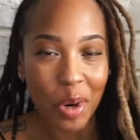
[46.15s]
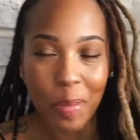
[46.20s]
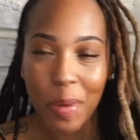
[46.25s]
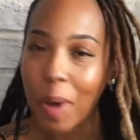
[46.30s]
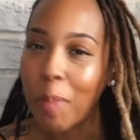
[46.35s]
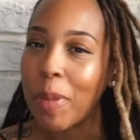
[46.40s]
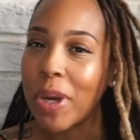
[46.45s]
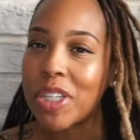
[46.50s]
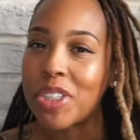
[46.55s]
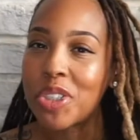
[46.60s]
about
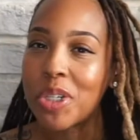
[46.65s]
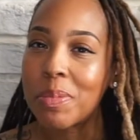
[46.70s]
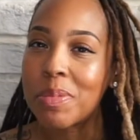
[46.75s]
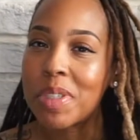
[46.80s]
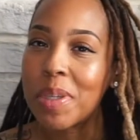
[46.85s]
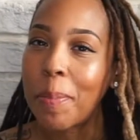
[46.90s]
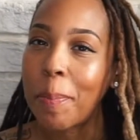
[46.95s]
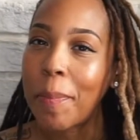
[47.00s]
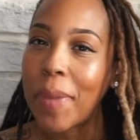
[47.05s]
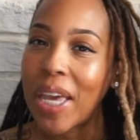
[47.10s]
my trip to
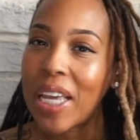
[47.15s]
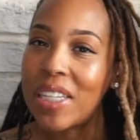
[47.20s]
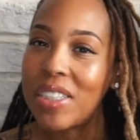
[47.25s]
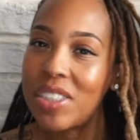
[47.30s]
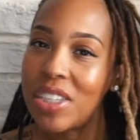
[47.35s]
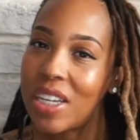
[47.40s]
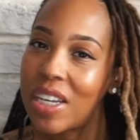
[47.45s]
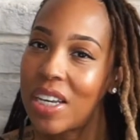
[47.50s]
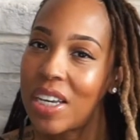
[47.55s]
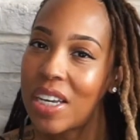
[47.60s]

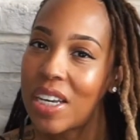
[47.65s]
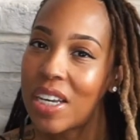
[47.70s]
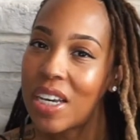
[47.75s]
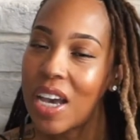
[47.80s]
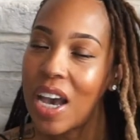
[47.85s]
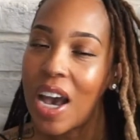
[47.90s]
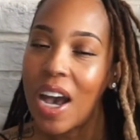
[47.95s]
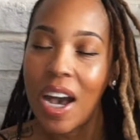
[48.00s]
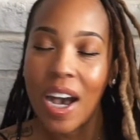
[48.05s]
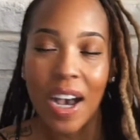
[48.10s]
Beijing,
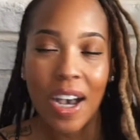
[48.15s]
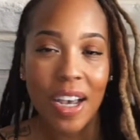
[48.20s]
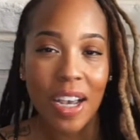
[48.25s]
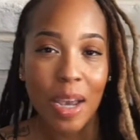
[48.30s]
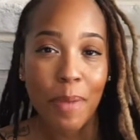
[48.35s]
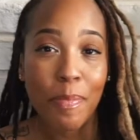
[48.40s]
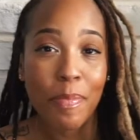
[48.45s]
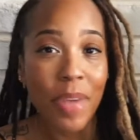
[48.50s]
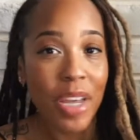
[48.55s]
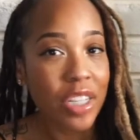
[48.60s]

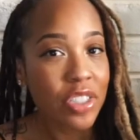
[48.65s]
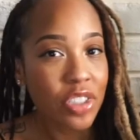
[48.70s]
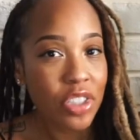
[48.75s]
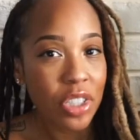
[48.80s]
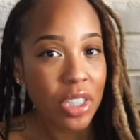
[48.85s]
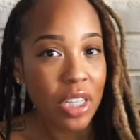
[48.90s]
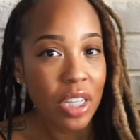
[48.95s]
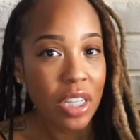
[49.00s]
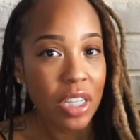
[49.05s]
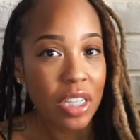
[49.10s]
I
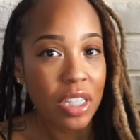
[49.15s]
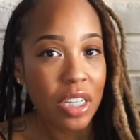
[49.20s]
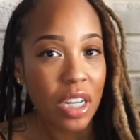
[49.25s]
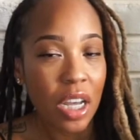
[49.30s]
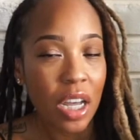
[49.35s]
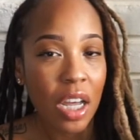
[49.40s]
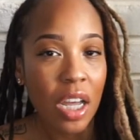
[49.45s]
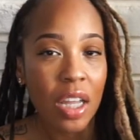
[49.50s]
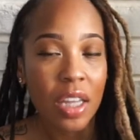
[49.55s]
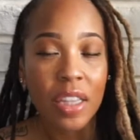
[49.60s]
mentioned
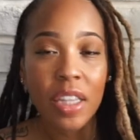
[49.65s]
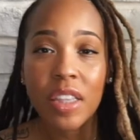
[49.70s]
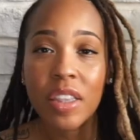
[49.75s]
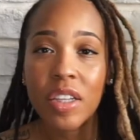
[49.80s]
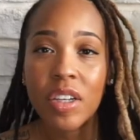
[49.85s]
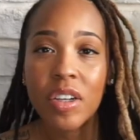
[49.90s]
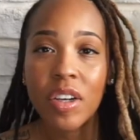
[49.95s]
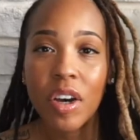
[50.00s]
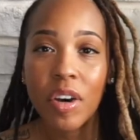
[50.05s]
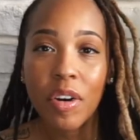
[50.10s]
that the
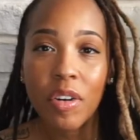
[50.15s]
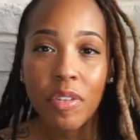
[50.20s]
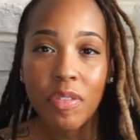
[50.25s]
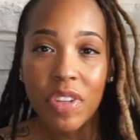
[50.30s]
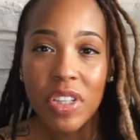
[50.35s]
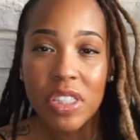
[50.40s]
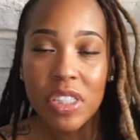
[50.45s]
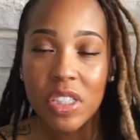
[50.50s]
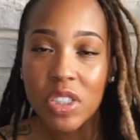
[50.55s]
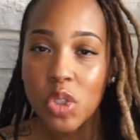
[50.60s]

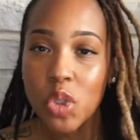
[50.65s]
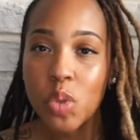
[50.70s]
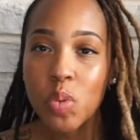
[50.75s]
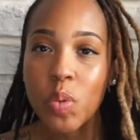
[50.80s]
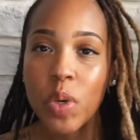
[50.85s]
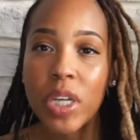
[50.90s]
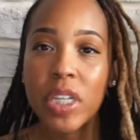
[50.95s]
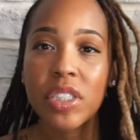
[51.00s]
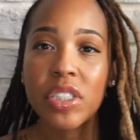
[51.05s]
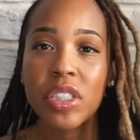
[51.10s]
COVID
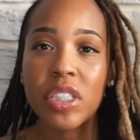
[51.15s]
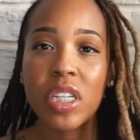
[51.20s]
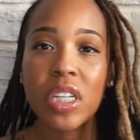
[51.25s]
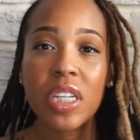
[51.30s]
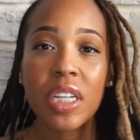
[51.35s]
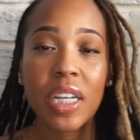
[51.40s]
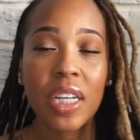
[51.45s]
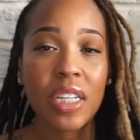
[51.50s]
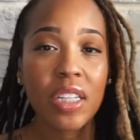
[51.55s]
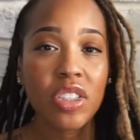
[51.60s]
situation
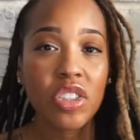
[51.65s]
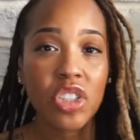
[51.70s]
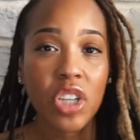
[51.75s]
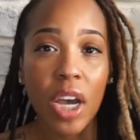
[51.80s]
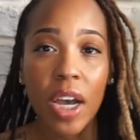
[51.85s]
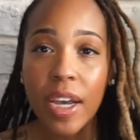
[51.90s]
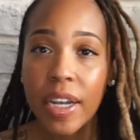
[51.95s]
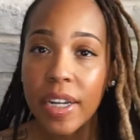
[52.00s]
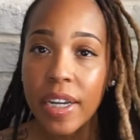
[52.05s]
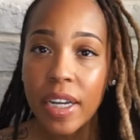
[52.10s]
in
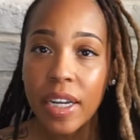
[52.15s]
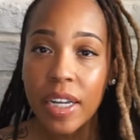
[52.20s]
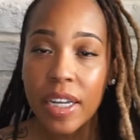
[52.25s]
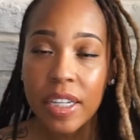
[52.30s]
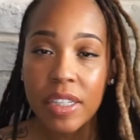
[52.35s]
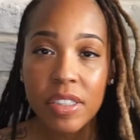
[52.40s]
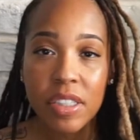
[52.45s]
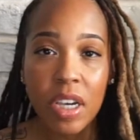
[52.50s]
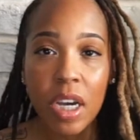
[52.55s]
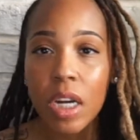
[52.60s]
China
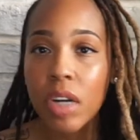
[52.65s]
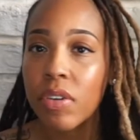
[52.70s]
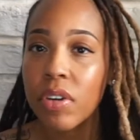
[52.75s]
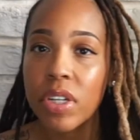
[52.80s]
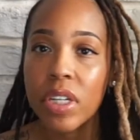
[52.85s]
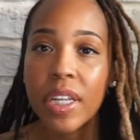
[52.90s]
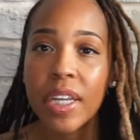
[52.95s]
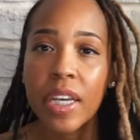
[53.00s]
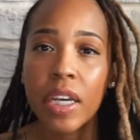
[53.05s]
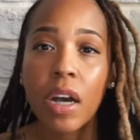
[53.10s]
is
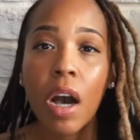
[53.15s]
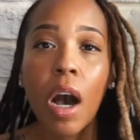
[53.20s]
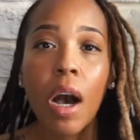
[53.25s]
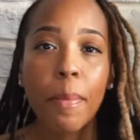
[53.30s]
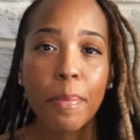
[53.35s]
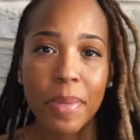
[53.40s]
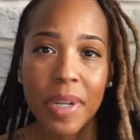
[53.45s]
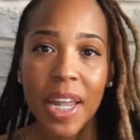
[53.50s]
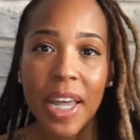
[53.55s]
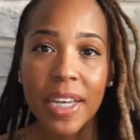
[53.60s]
currently
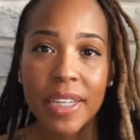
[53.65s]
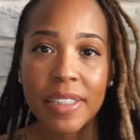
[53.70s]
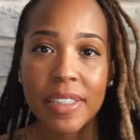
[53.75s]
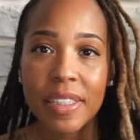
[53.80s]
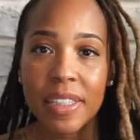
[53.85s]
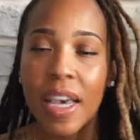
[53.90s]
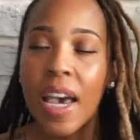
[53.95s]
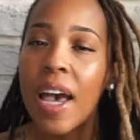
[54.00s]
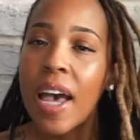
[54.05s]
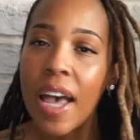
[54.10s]
complex
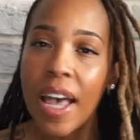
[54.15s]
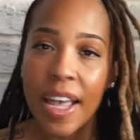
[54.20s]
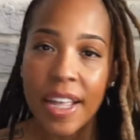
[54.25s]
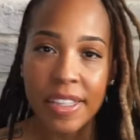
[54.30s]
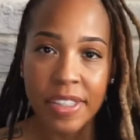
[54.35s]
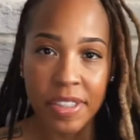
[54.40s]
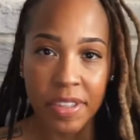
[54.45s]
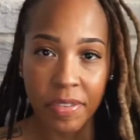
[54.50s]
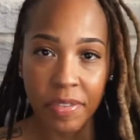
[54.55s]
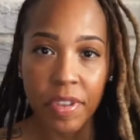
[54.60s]
and
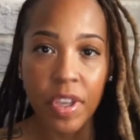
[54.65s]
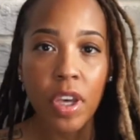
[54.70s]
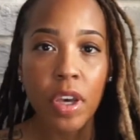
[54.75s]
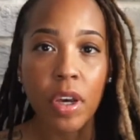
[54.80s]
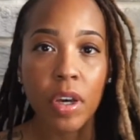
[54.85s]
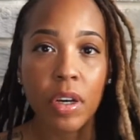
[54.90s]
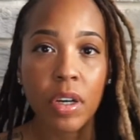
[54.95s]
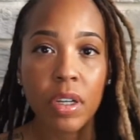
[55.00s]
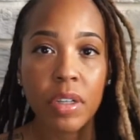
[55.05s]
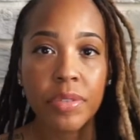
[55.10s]

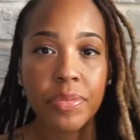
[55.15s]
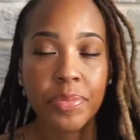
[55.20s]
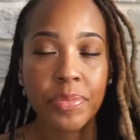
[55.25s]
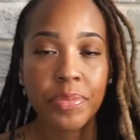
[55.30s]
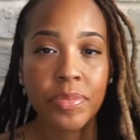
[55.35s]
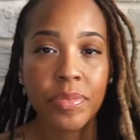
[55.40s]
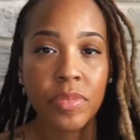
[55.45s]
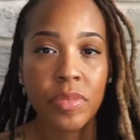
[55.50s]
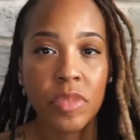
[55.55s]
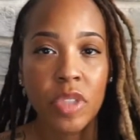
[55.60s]
severe.
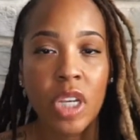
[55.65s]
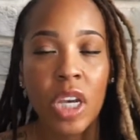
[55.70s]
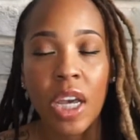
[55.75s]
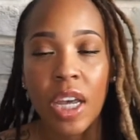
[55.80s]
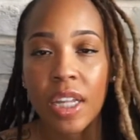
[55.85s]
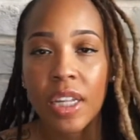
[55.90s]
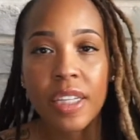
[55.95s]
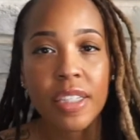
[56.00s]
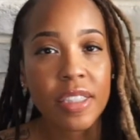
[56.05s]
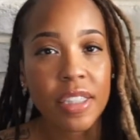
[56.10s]
At
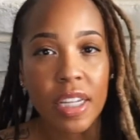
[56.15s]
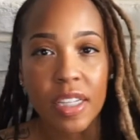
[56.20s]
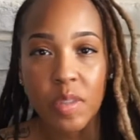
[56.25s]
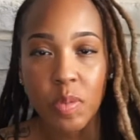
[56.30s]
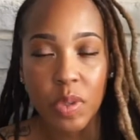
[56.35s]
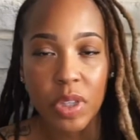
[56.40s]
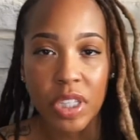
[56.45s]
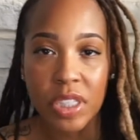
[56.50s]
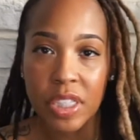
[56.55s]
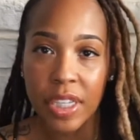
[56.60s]
least that's
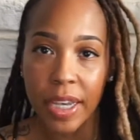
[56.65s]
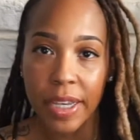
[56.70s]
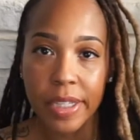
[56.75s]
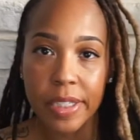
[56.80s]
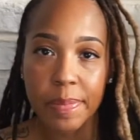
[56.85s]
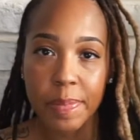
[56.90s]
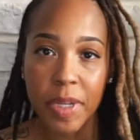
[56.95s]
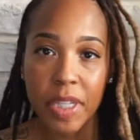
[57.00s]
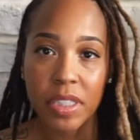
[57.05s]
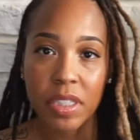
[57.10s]
what the text
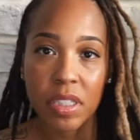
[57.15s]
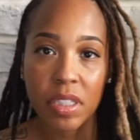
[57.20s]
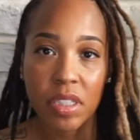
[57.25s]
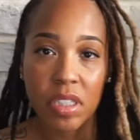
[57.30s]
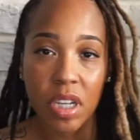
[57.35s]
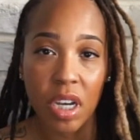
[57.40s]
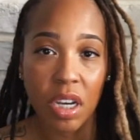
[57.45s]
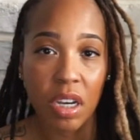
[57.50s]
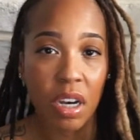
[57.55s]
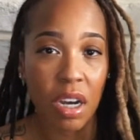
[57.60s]
message
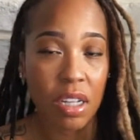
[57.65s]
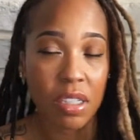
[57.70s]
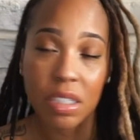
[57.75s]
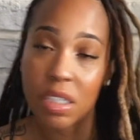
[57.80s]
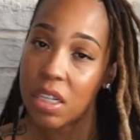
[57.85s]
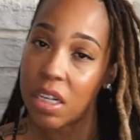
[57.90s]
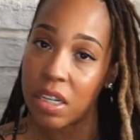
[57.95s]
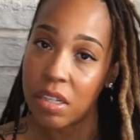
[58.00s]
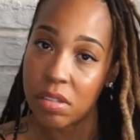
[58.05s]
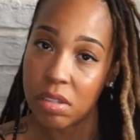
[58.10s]
I got
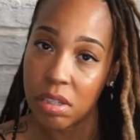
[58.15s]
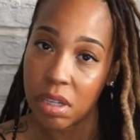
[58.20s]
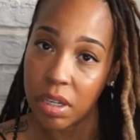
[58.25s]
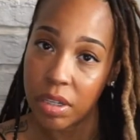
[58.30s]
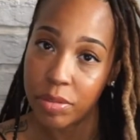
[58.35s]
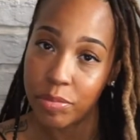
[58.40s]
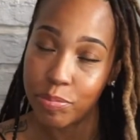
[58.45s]
today said.